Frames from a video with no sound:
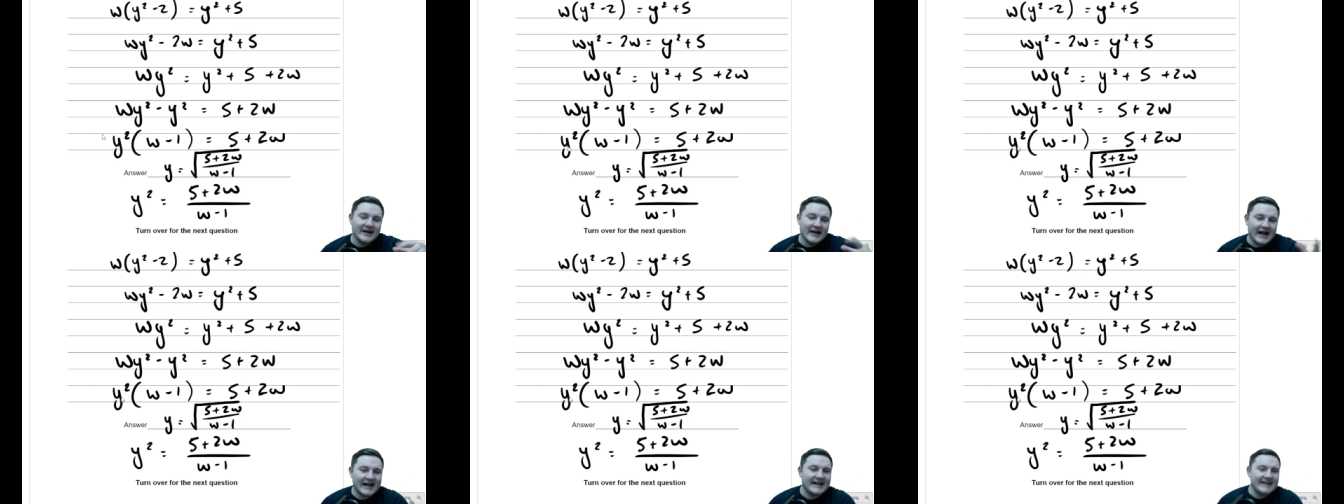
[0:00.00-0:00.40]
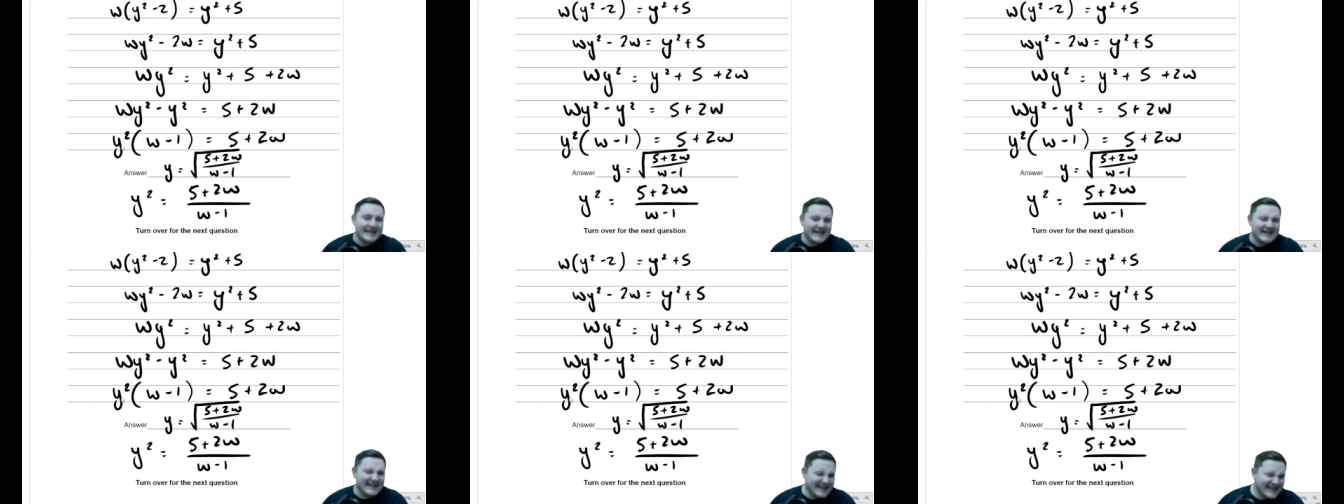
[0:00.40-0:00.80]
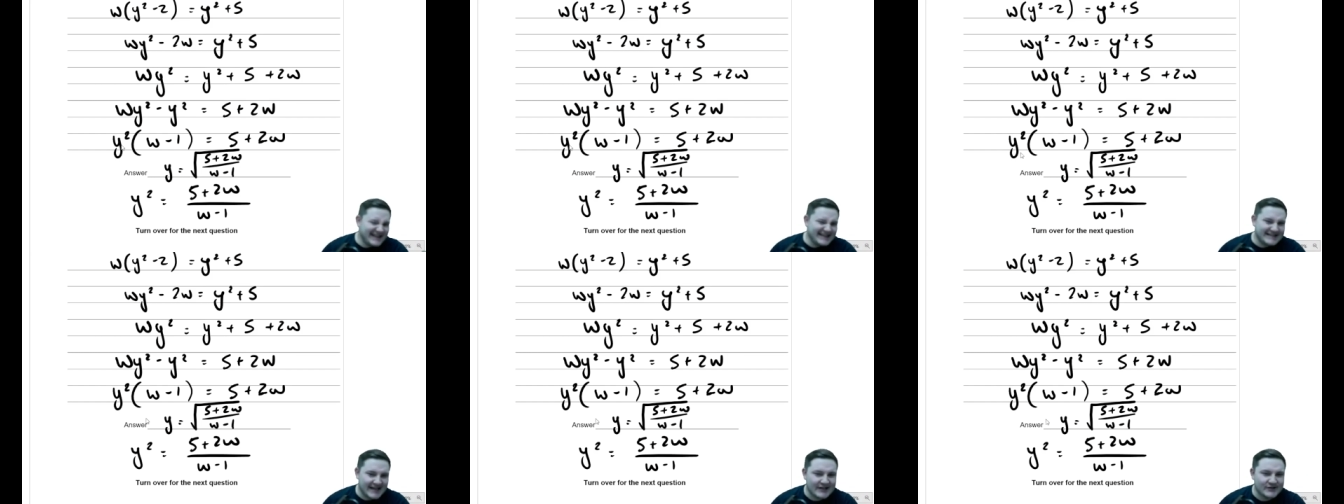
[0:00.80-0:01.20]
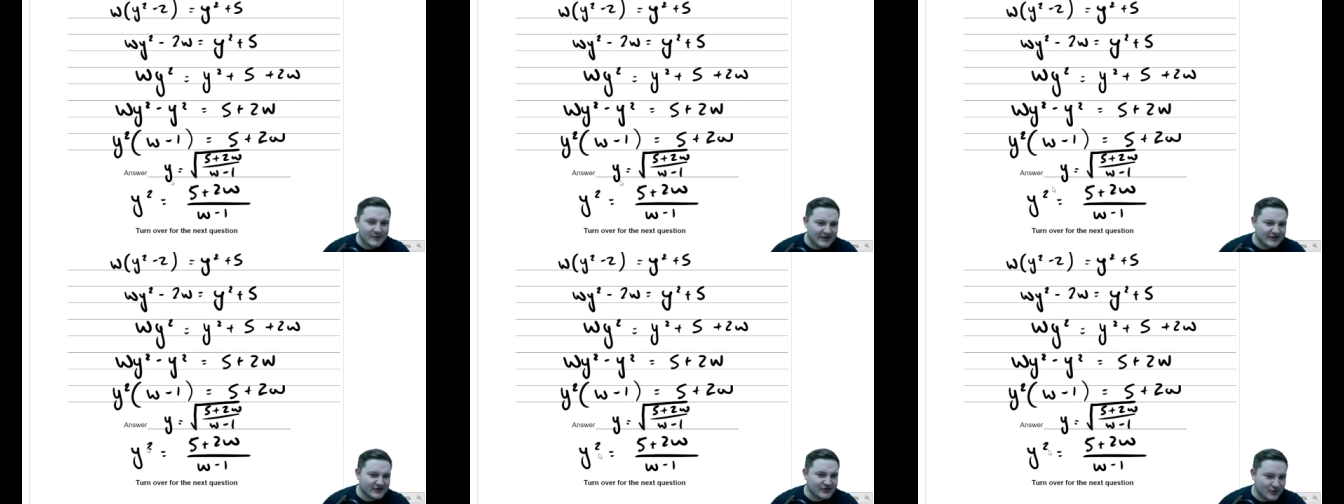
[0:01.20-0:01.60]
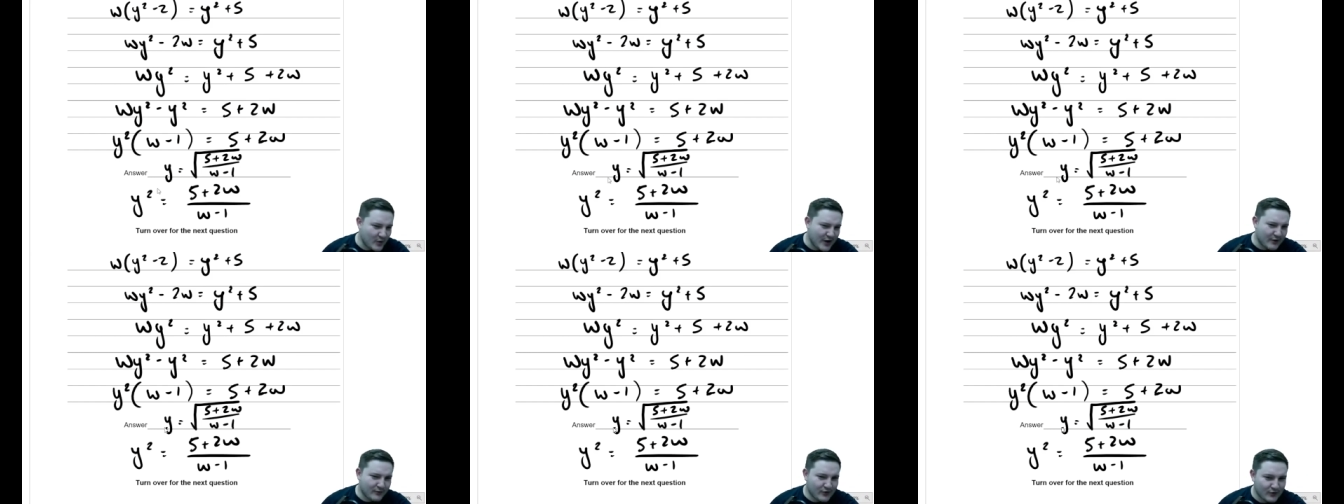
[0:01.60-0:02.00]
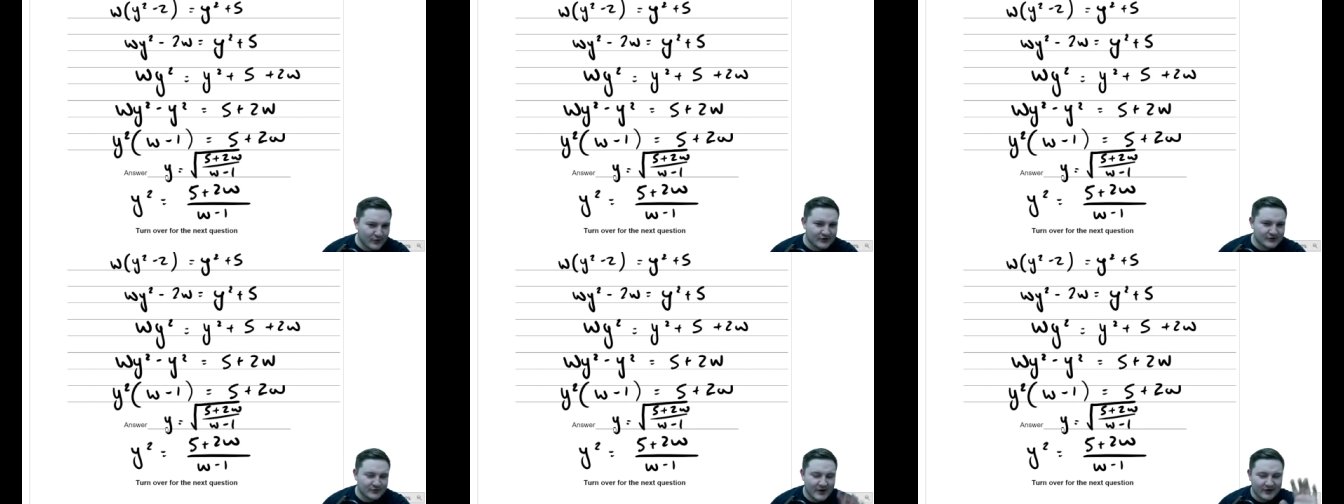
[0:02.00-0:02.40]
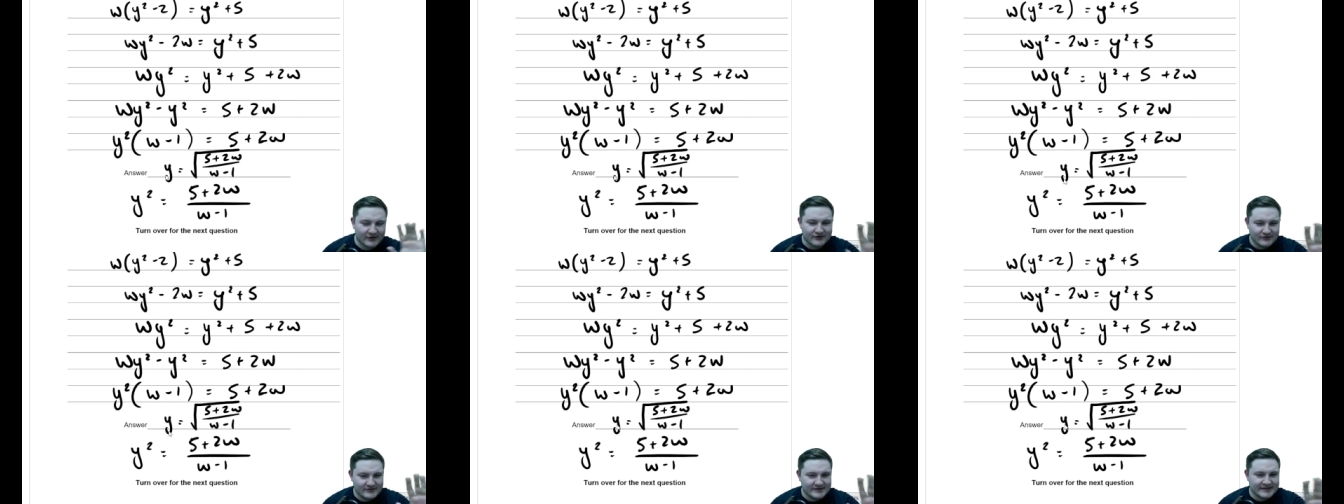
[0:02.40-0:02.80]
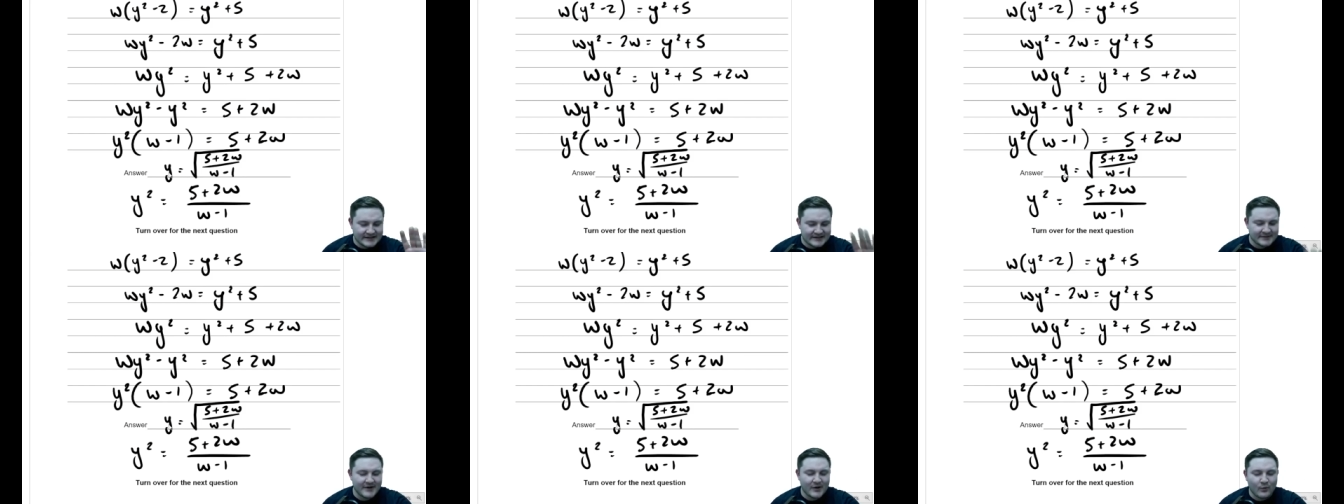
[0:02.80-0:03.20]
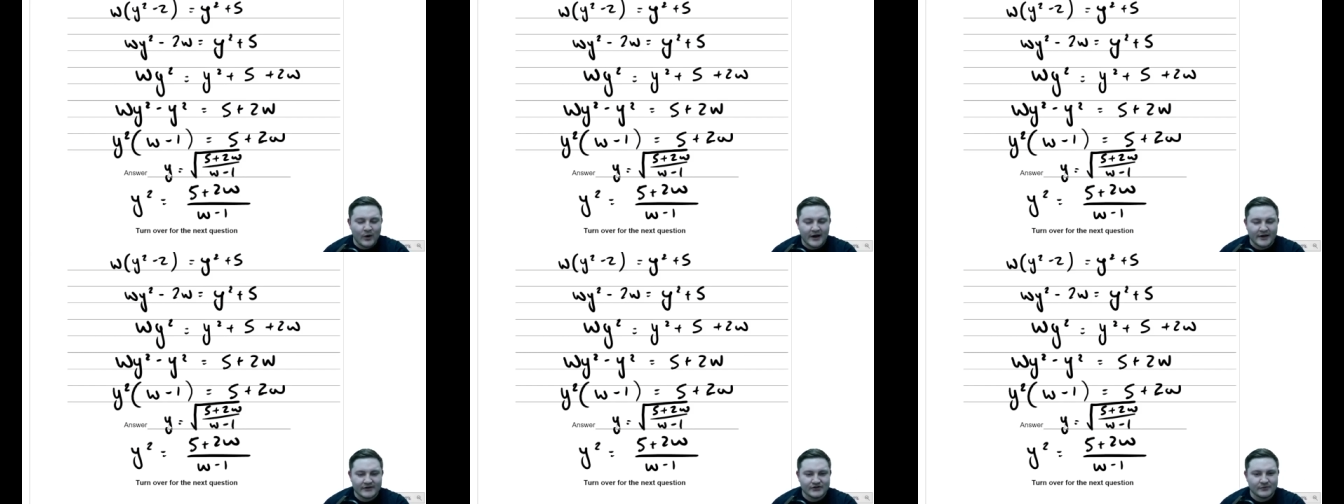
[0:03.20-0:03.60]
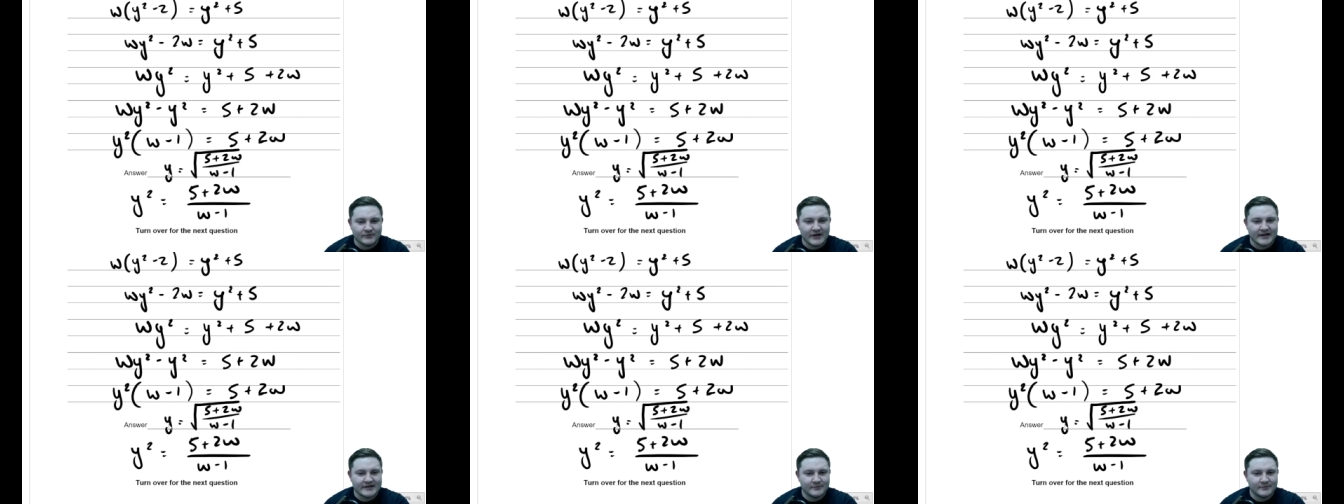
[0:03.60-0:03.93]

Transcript: And in the, this case, we had to square root as well to make y the subject.